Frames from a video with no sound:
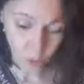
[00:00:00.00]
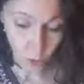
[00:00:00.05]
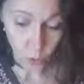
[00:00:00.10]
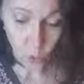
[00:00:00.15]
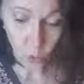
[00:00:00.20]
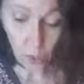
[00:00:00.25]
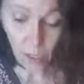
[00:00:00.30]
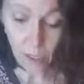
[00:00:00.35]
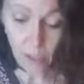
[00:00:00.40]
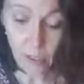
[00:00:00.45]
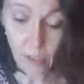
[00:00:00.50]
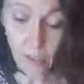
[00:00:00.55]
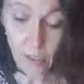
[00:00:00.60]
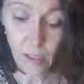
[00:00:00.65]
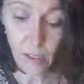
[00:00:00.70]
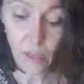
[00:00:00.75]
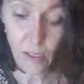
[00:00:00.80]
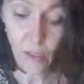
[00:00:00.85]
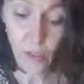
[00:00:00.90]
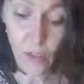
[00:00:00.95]
which is what I
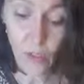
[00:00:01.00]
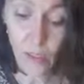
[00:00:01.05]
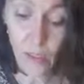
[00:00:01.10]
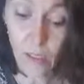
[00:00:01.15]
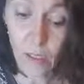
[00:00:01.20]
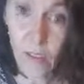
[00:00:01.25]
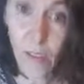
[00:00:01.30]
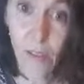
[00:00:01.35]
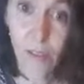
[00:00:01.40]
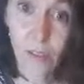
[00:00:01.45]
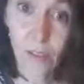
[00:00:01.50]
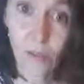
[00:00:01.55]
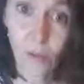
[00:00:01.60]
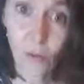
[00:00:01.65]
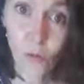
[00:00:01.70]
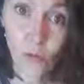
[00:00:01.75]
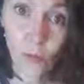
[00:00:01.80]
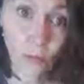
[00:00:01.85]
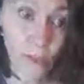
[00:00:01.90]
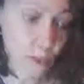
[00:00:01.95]
did, and you get a nice
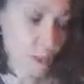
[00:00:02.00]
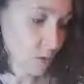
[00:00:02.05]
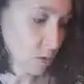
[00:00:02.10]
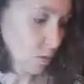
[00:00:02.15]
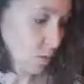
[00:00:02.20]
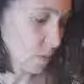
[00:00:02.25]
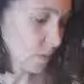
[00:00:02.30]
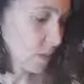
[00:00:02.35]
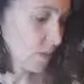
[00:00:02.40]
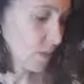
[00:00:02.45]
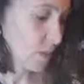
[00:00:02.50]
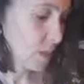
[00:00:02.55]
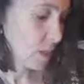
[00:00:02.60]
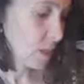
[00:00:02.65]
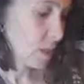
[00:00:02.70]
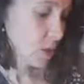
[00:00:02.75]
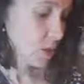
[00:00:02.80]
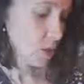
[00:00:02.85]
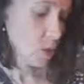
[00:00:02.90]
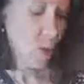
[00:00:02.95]
creamy soup.
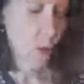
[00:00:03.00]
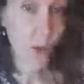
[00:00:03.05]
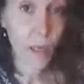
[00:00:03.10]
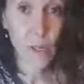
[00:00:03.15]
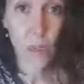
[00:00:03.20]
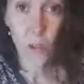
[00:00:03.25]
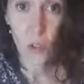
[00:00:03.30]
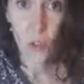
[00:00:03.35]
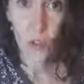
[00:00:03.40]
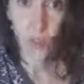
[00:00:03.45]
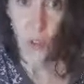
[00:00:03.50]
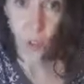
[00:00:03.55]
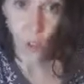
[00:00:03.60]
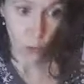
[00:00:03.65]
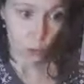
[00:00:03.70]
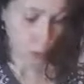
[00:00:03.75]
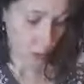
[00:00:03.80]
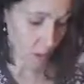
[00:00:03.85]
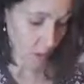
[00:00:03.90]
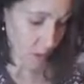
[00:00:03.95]
So I've just
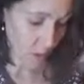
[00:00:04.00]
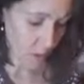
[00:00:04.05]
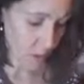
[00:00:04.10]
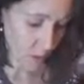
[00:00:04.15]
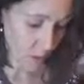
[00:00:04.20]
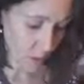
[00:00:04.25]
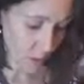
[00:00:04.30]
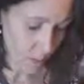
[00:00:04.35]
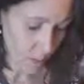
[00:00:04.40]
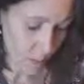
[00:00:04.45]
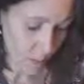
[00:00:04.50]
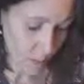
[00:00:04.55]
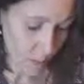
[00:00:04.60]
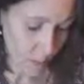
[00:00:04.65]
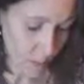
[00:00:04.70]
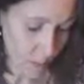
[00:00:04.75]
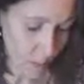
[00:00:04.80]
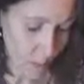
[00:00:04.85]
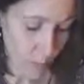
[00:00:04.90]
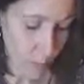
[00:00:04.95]
toasted up some
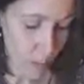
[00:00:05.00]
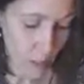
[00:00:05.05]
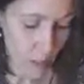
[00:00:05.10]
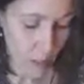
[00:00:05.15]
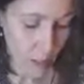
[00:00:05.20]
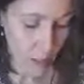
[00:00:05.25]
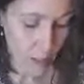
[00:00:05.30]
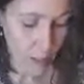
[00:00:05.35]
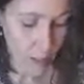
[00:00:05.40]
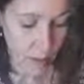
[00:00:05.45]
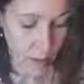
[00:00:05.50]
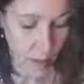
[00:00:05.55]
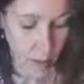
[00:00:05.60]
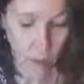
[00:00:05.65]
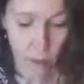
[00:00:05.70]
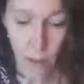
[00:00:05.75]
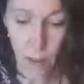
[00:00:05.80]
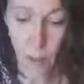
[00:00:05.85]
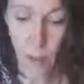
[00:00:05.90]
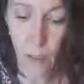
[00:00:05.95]

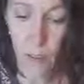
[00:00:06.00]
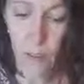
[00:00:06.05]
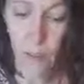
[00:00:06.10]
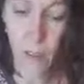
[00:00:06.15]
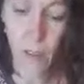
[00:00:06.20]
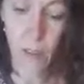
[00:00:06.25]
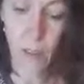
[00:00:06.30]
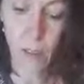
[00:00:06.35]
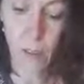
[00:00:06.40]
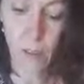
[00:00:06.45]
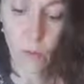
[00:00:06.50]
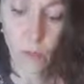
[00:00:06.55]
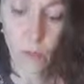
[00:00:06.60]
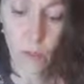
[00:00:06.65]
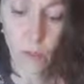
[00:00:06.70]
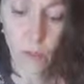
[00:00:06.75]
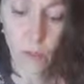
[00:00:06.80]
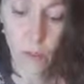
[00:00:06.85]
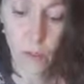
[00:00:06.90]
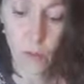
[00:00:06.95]
pecans, and I
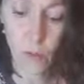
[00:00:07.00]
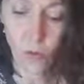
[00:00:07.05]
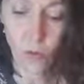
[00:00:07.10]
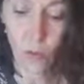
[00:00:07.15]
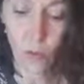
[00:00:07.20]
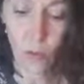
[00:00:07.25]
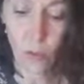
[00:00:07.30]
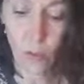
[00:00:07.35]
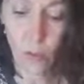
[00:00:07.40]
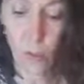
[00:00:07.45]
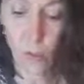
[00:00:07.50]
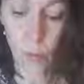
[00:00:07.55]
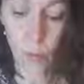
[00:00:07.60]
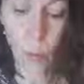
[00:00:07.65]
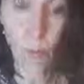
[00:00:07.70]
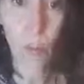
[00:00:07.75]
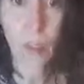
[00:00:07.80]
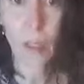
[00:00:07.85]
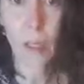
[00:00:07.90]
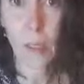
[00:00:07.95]
would serve it with a little
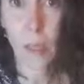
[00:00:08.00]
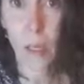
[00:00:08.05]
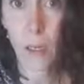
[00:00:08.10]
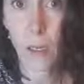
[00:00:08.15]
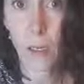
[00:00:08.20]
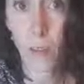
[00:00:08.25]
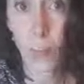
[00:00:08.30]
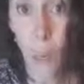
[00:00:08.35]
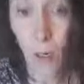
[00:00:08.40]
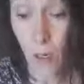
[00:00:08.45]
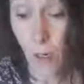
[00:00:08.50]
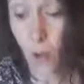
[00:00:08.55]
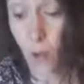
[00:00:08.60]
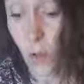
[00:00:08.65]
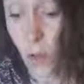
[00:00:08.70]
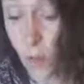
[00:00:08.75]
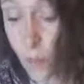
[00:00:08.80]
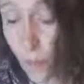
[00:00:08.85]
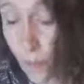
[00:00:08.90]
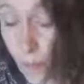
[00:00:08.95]
bit of pecans, but
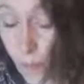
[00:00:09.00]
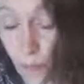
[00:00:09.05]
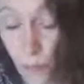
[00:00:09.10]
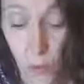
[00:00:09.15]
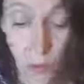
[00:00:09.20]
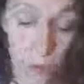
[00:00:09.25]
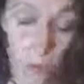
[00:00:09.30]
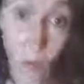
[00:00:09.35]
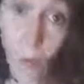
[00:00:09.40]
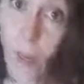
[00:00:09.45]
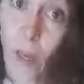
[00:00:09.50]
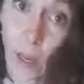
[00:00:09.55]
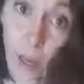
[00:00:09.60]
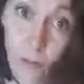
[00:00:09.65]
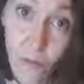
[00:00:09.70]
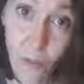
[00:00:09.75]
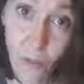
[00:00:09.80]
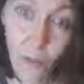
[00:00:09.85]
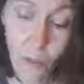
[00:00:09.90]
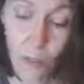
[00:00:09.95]
also you don't
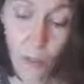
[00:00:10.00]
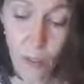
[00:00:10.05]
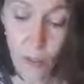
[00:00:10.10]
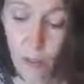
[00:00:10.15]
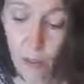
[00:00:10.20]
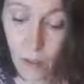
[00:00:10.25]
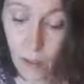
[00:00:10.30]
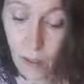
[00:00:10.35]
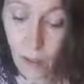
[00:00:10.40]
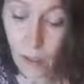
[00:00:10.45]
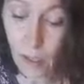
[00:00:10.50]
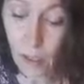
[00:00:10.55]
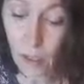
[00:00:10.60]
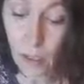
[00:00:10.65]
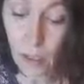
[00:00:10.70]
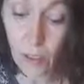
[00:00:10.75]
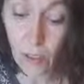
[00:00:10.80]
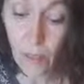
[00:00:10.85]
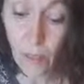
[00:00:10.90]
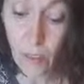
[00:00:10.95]
have to, that's not
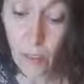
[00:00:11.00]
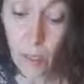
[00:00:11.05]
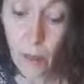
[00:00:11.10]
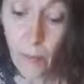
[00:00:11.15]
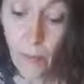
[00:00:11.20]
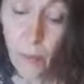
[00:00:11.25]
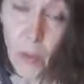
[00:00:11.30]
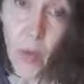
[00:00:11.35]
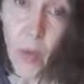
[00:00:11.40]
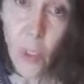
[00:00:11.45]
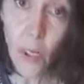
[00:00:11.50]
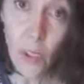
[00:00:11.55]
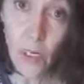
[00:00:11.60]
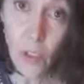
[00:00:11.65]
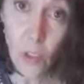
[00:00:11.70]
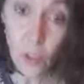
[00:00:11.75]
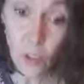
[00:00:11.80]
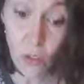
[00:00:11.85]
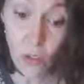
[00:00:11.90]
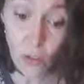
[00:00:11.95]
necessary. And
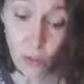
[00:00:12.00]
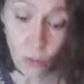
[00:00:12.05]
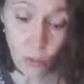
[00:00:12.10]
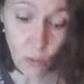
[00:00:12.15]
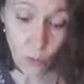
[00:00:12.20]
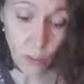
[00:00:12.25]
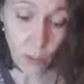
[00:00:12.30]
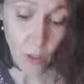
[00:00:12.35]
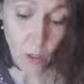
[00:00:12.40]
I should also